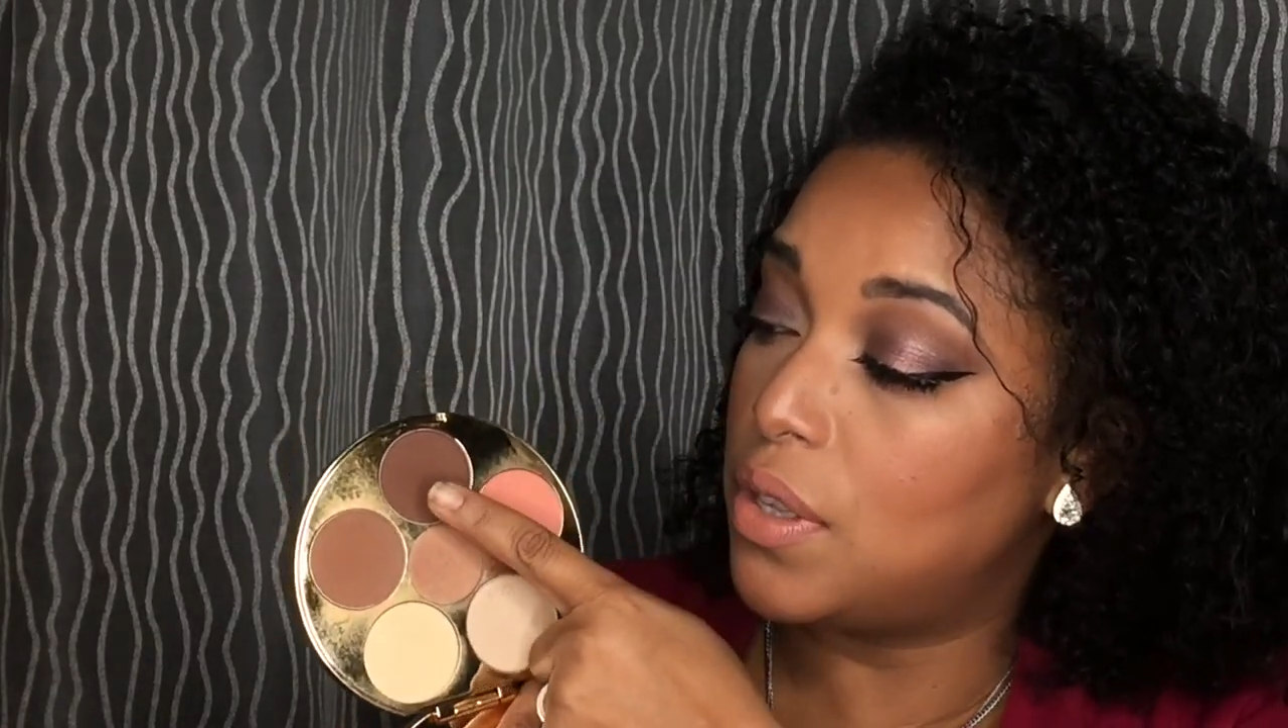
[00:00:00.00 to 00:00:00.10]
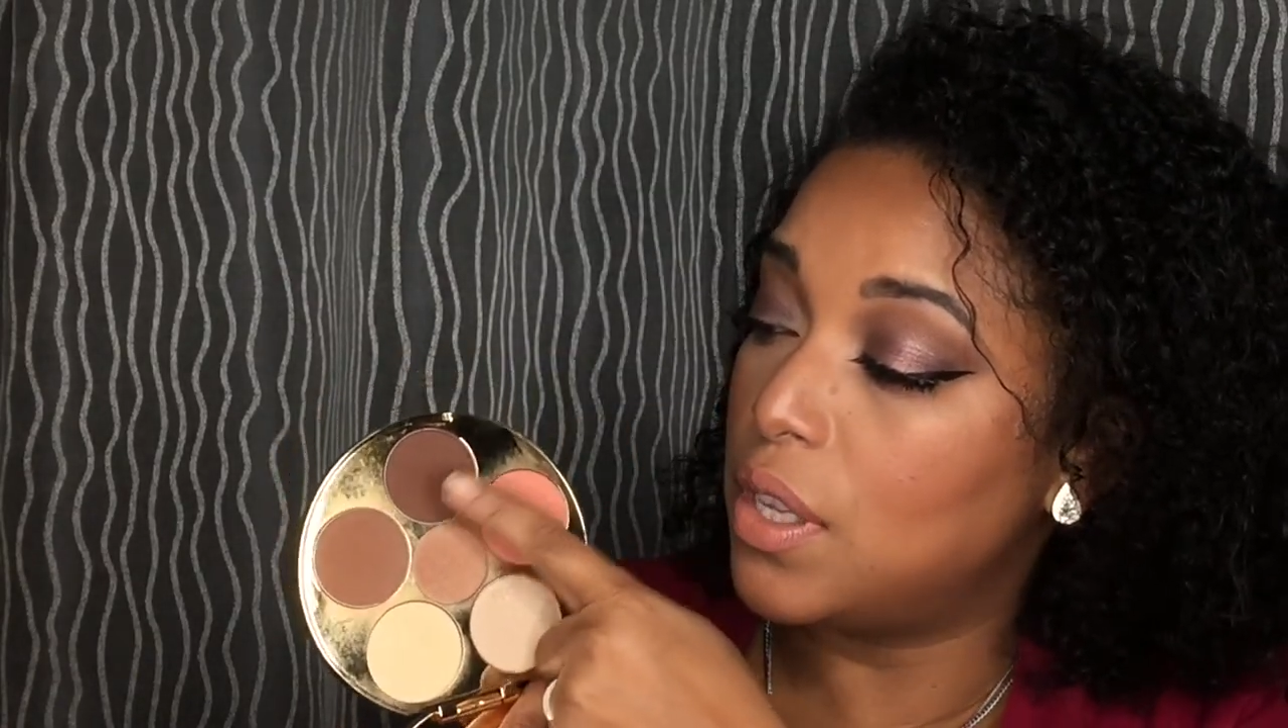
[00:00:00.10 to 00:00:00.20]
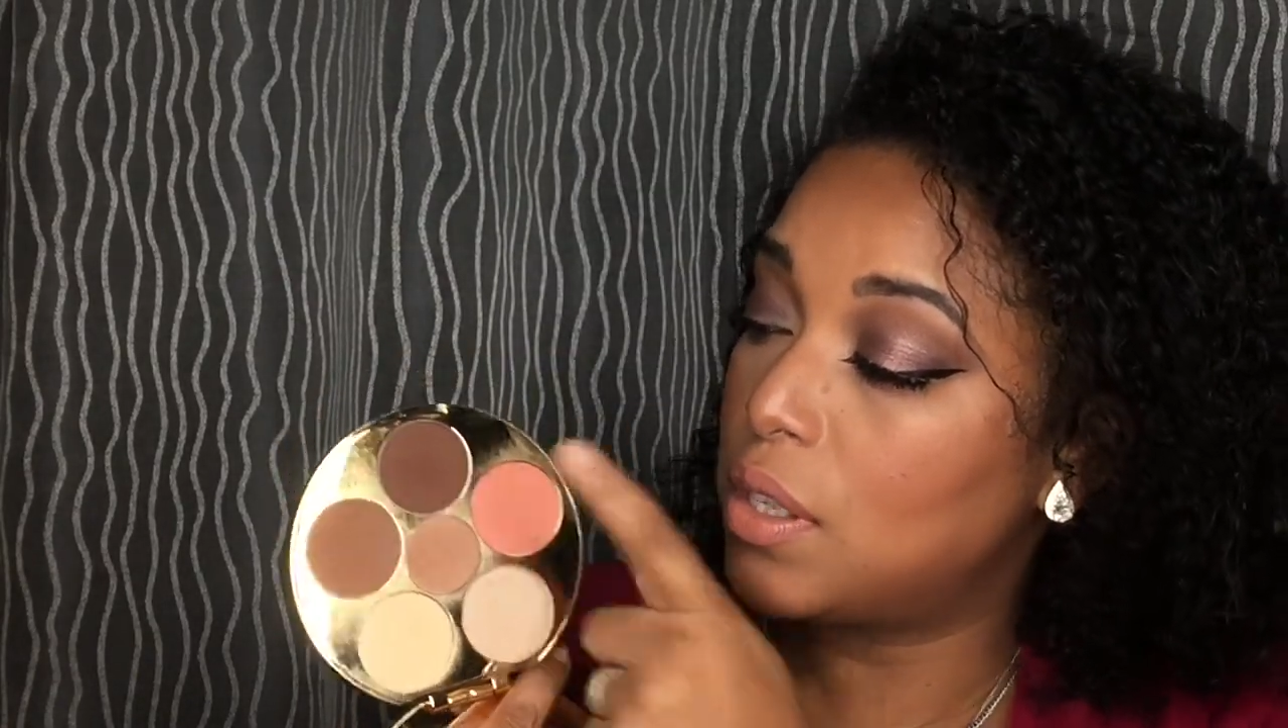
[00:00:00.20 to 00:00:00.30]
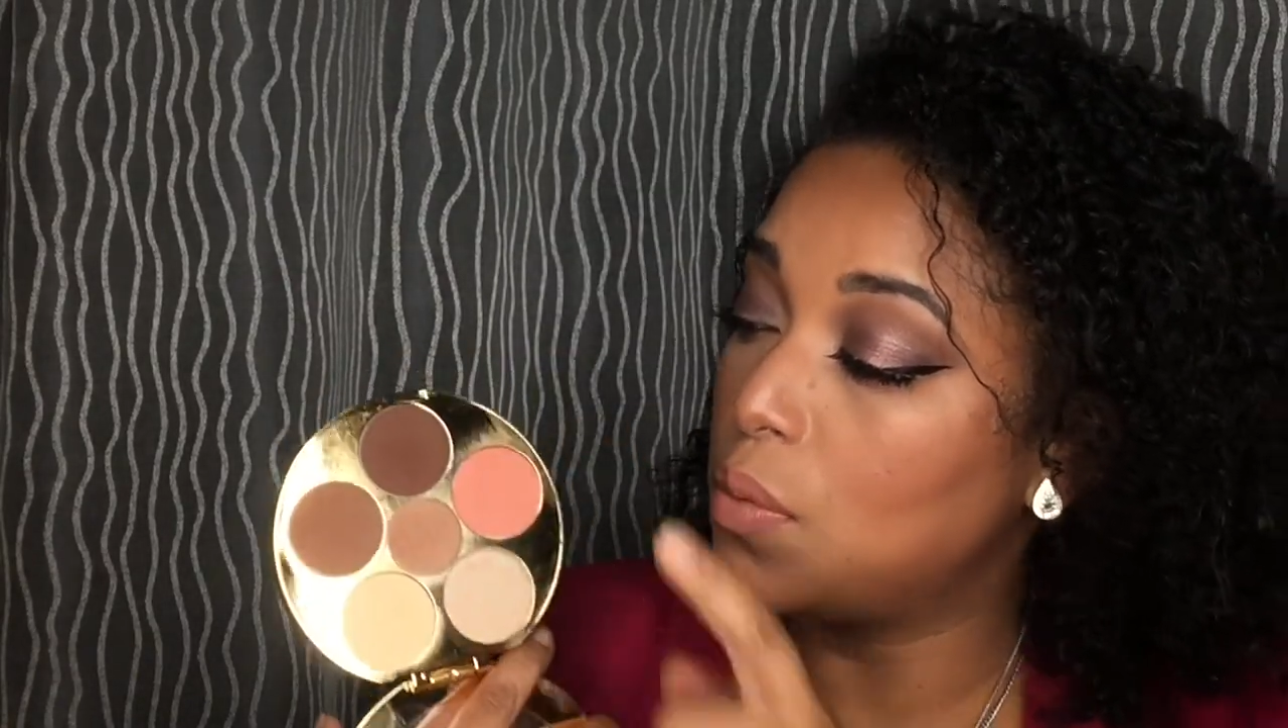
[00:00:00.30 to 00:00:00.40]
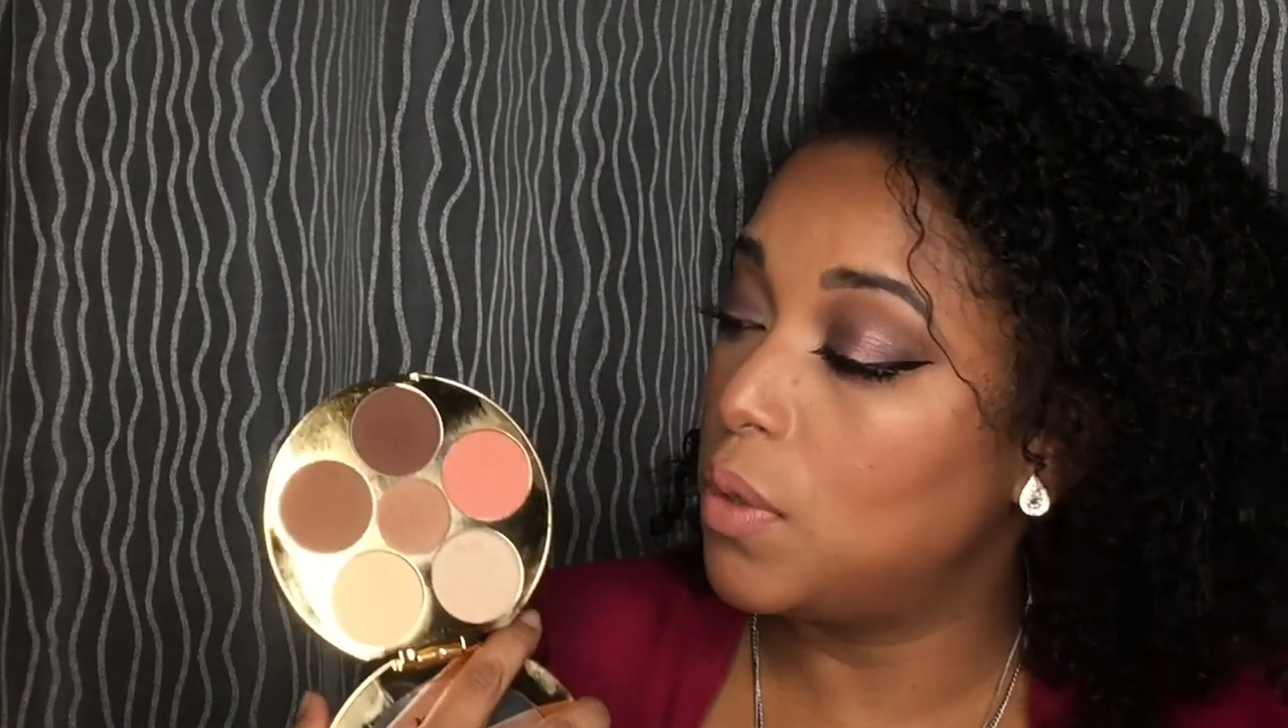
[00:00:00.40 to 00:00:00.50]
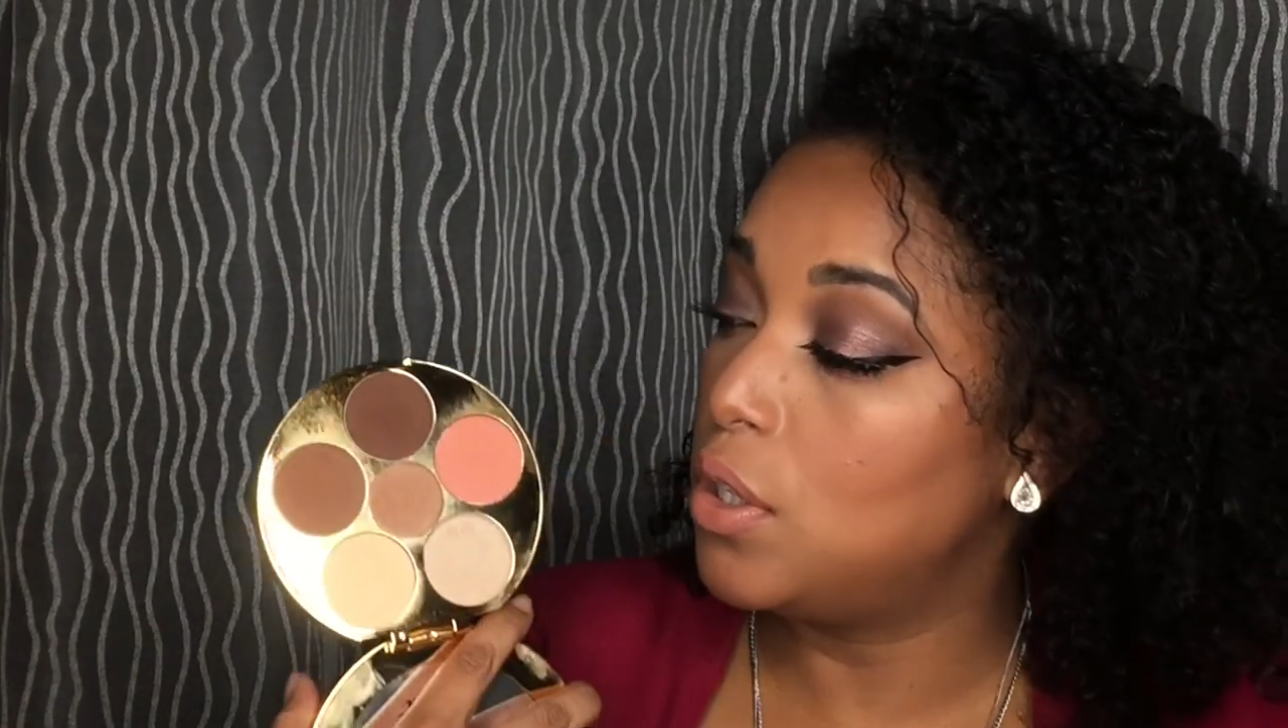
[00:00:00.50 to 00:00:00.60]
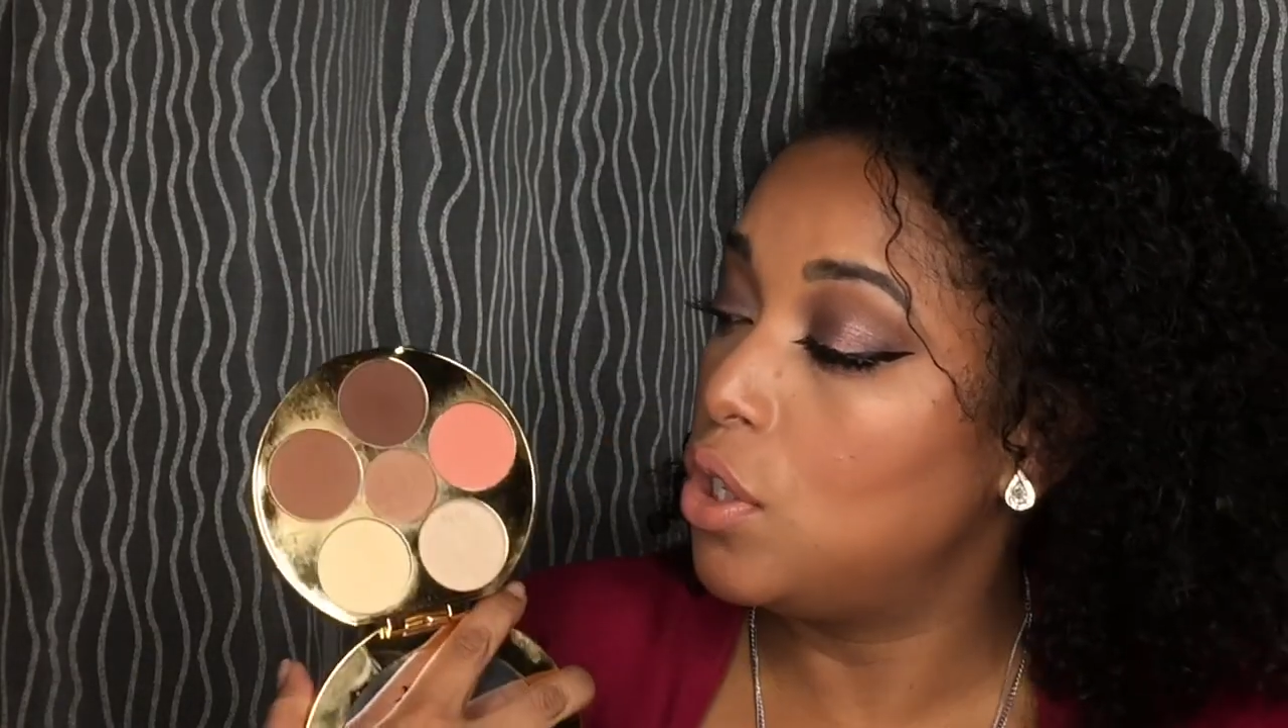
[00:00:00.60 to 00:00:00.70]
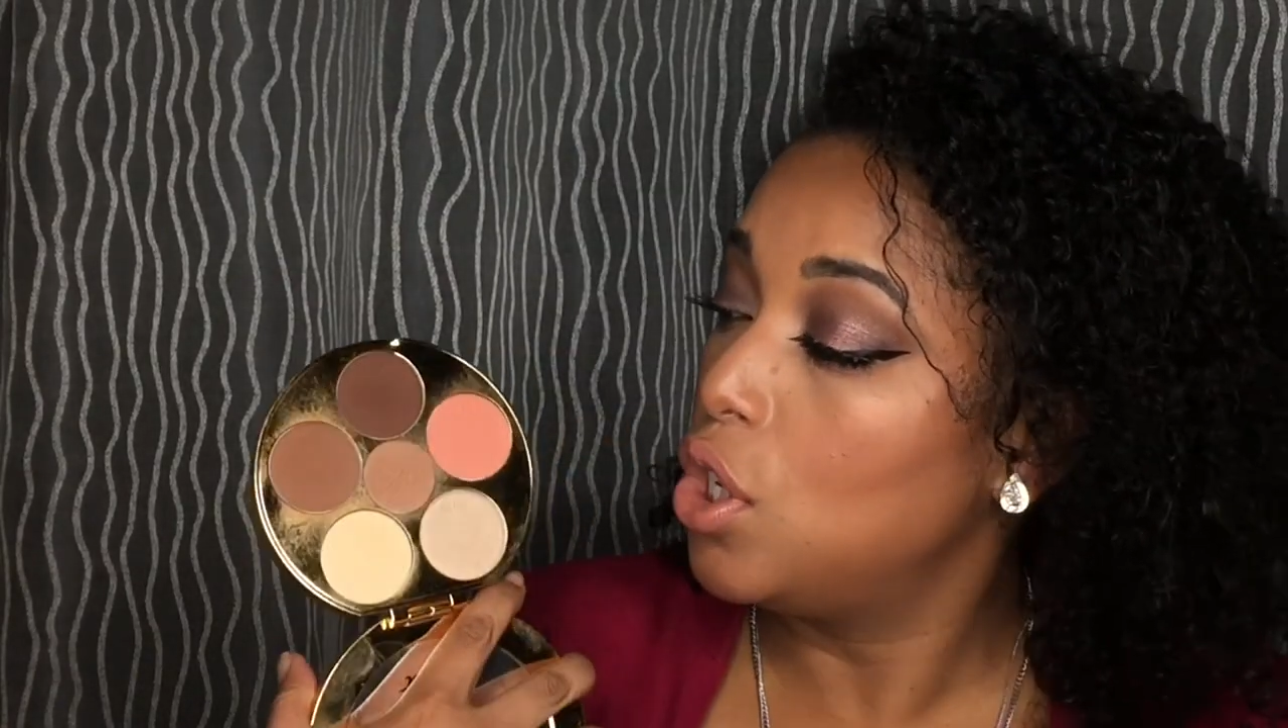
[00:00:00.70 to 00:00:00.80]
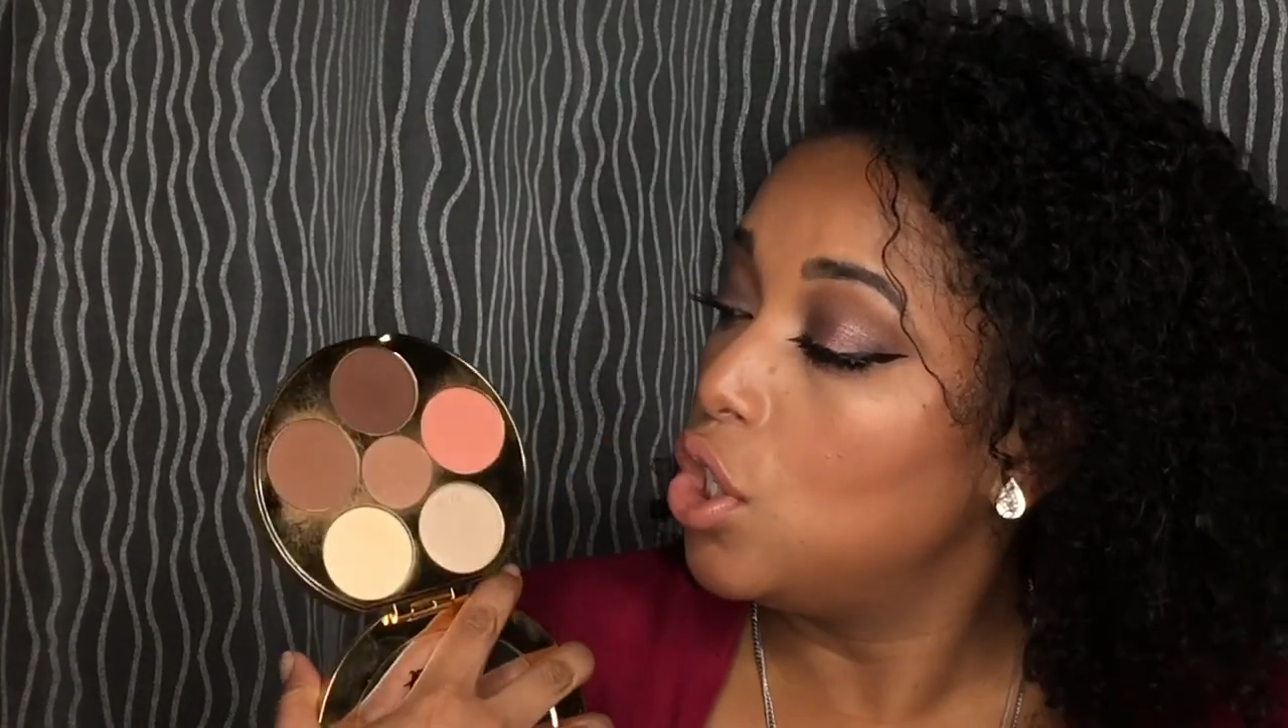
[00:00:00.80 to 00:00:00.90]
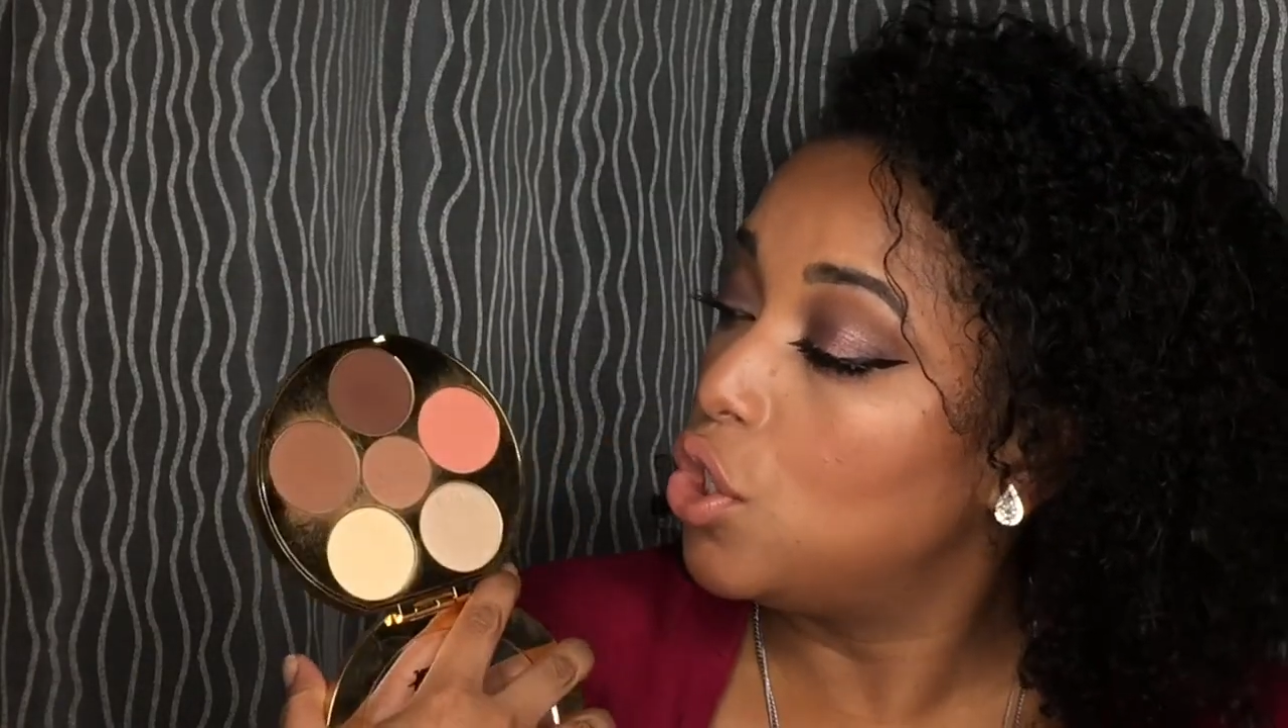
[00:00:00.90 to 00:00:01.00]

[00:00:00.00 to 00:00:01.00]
this one